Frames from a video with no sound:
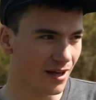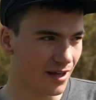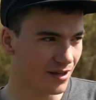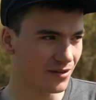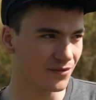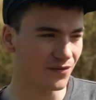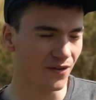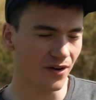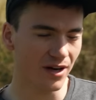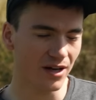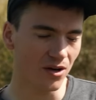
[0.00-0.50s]

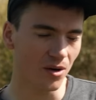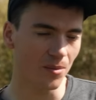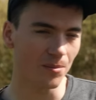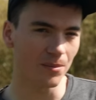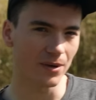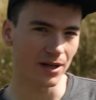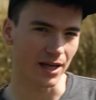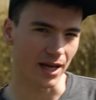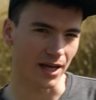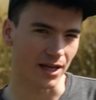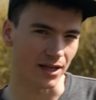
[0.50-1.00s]
It's very
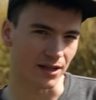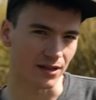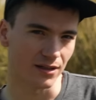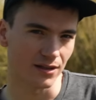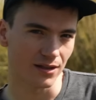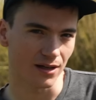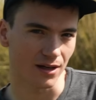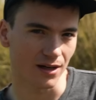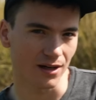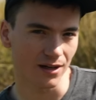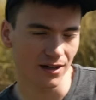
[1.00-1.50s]
complicated.
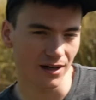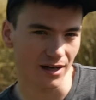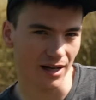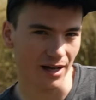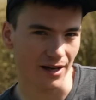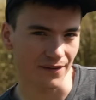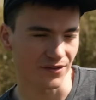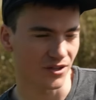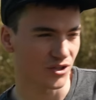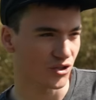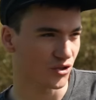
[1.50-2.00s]
I'm gonna
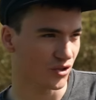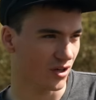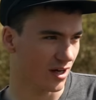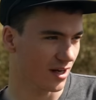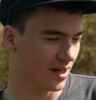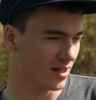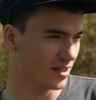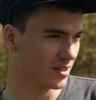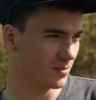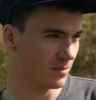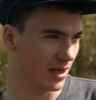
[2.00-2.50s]
have to try
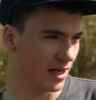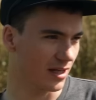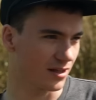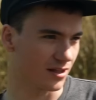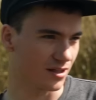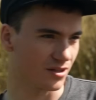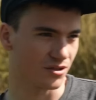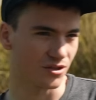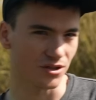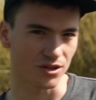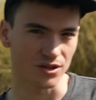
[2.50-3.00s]
and explain
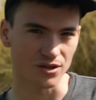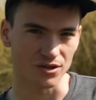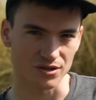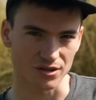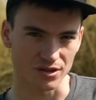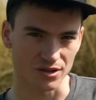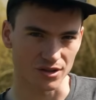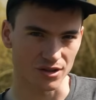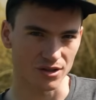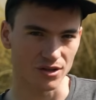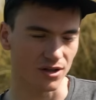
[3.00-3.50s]
this to you
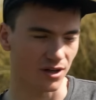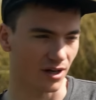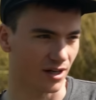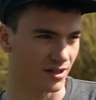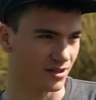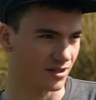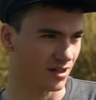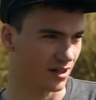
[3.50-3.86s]
so that you guys